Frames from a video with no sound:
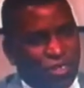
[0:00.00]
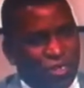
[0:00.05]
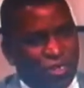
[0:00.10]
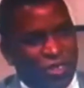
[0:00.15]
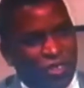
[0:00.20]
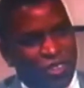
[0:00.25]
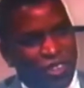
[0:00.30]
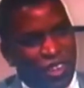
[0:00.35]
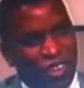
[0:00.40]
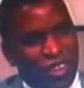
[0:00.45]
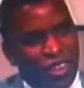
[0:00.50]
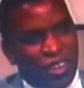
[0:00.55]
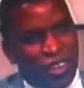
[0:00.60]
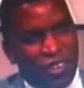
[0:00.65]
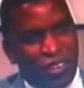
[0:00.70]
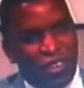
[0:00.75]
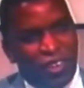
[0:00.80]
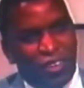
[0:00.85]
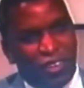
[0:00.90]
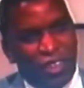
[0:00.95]
do.
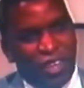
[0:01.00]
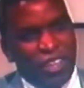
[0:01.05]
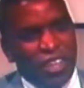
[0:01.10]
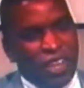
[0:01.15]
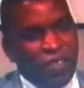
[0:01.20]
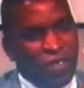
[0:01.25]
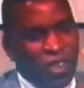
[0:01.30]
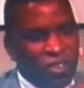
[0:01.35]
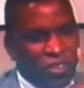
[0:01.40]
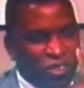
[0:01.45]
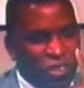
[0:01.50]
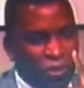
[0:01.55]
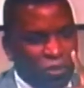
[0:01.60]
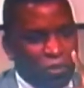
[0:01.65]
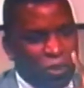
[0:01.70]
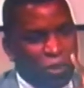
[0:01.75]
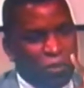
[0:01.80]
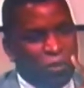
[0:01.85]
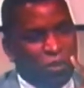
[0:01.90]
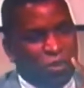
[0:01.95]
Because uh, I've had
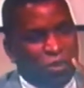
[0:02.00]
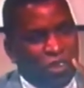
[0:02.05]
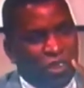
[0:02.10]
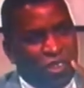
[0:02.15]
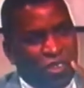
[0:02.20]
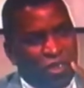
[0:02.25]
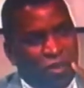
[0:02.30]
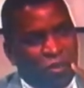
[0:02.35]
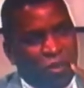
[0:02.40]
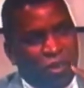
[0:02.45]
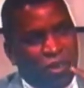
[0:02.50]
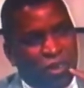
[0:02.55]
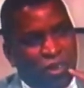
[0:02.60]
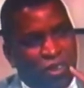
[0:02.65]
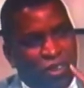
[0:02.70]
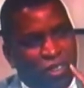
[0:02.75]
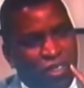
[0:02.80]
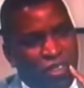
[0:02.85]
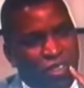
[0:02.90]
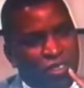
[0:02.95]
some people say to
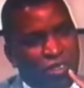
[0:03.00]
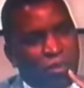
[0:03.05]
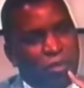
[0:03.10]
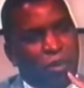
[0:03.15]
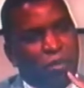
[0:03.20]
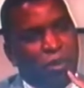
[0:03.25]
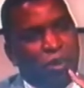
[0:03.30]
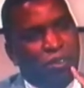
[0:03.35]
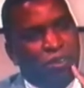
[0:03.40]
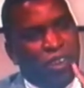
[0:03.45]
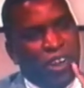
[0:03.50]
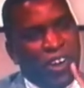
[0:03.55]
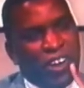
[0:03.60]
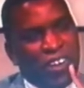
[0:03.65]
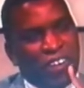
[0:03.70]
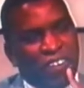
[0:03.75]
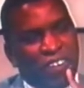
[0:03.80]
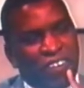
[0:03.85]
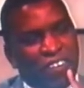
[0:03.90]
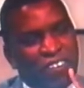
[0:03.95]
me uh, things about my
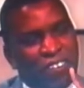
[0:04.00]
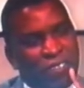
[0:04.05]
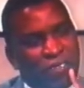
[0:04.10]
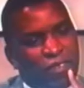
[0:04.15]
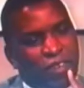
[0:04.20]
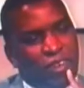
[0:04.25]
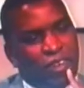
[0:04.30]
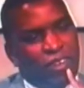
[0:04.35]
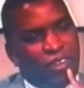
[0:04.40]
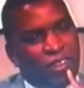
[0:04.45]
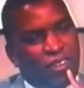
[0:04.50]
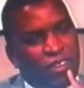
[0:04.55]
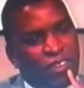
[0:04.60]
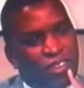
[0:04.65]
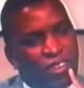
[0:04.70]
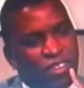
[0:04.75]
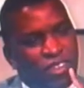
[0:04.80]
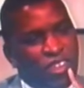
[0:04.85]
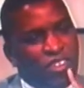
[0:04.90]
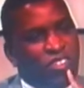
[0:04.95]
writing and
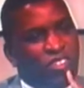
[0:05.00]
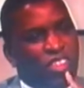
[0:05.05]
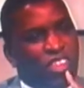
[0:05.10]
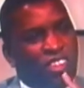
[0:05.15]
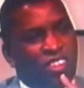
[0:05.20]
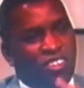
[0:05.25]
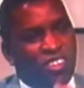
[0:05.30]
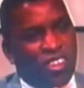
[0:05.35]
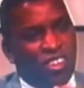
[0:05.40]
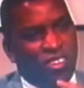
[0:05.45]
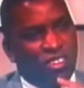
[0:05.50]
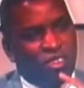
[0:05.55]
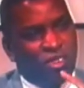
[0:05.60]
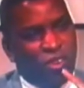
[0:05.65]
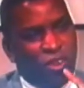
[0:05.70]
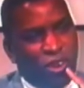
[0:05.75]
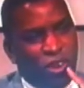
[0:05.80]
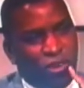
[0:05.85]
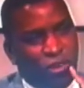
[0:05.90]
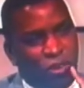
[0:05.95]
such things as,
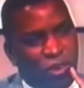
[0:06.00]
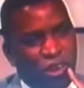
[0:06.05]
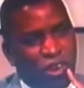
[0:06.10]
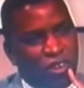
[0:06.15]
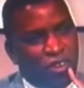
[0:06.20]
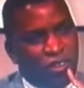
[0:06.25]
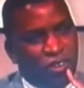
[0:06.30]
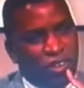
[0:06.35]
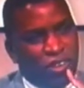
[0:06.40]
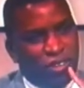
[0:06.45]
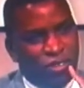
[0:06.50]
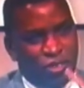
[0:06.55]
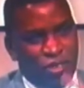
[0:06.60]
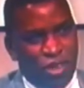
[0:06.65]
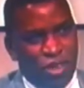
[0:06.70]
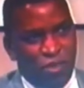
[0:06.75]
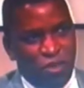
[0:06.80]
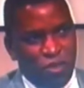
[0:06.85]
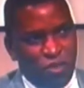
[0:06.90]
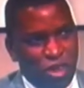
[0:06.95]
well, do
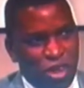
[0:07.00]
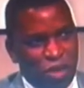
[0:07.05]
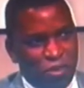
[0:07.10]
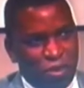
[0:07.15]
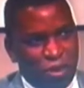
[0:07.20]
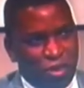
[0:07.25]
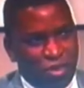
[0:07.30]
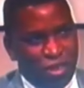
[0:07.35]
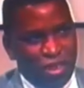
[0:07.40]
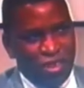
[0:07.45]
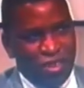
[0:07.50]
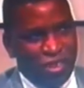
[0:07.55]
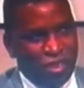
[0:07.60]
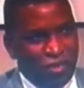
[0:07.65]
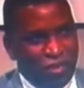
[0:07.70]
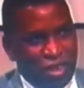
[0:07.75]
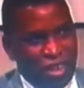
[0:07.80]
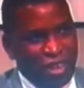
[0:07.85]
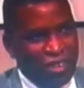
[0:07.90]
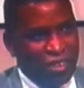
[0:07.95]
you ever write about things
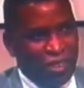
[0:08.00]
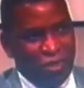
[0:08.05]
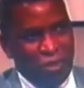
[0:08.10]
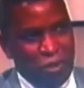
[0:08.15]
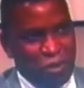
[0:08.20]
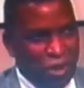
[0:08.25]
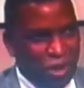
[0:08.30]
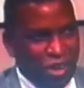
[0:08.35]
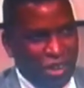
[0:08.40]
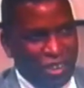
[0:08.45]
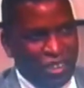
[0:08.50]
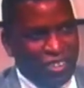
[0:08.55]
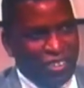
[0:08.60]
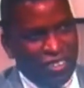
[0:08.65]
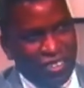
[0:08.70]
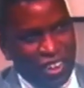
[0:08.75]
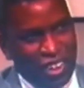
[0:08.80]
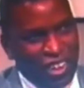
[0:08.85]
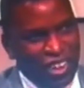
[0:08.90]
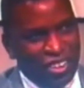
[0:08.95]
that relate to everybody and
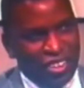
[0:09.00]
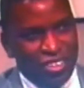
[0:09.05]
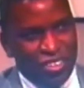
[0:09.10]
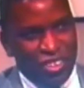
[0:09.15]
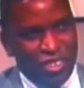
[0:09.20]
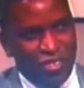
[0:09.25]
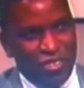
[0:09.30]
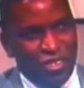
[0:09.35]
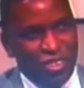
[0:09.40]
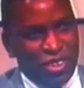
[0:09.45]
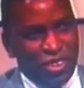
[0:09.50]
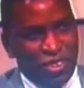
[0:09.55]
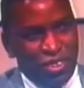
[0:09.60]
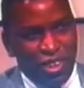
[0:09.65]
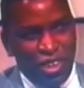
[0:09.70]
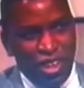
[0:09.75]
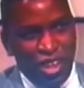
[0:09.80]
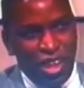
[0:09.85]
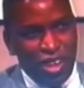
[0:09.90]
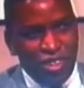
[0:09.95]
all that kind of stuff? You know,
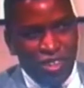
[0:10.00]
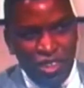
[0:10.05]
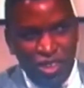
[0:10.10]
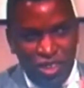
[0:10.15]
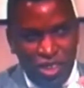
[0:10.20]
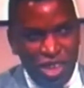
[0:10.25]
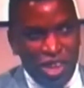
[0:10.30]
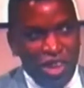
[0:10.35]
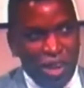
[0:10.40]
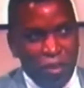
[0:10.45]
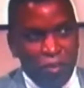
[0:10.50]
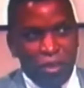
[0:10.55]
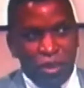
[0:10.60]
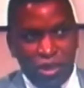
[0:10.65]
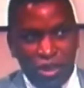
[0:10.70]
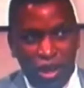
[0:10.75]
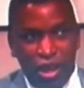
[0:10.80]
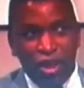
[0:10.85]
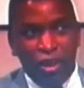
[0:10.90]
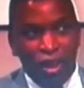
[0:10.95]
well, I said, yeah,
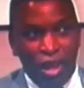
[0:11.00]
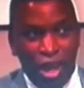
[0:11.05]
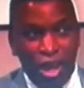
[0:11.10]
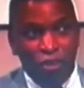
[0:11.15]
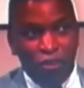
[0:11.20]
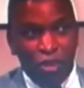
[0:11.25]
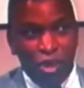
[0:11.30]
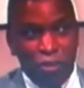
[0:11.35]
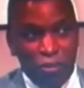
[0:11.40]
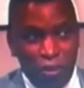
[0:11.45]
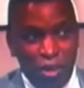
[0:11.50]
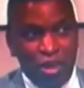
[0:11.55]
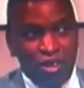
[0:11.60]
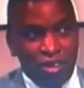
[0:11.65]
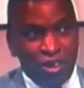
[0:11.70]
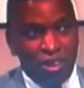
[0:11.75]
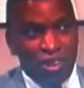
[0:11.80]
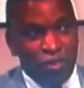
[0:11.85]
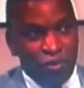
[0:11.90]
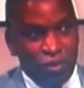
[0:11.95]
but I, I, write
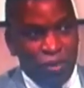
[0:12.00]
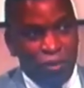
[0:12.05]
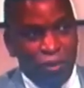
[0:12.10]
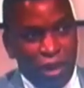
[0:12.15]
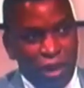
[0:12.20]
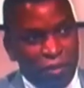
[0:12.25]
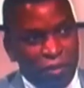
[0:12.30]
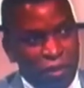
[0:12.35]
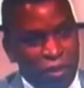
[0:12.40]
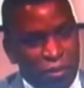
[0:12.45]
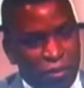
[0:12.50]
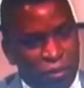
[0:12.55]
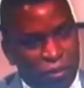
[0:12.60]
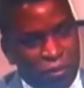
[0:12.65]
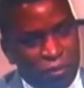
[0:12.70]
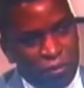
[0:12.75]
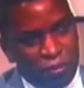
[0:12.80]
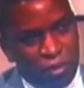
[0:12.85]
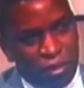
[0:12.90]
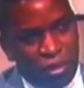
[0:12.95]
basically for black people,
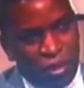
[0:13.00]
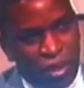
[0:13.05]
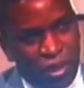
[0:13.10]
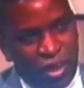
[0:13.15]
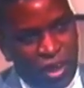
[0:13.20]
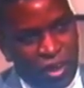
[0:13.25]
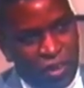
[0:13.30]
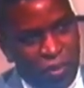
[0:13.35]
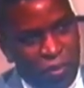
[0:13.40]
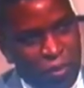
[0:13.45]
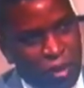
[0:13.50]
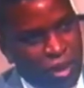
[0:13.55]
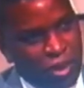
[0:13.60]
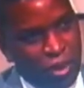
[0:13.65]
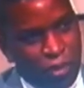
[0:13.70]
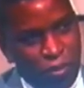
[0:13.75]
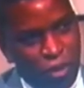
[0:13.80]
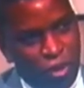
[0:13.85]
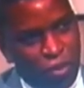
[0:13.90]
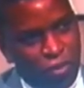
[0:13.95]
right? And I don't
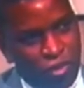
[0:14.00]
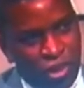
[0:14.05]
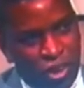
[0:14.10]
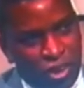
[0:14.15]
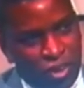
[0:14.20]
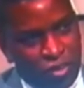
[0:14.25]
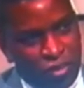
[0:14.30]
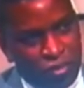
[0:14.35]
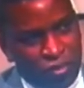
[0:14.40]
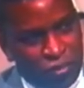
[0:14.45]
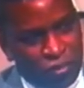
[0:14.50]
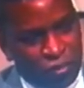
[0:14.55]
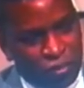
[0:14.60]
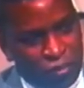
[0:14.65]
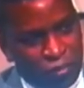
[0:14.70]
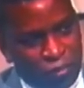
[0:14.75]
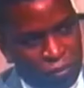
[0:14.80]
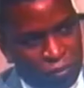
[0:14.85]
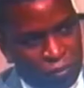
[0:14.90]
back up off of that. For me,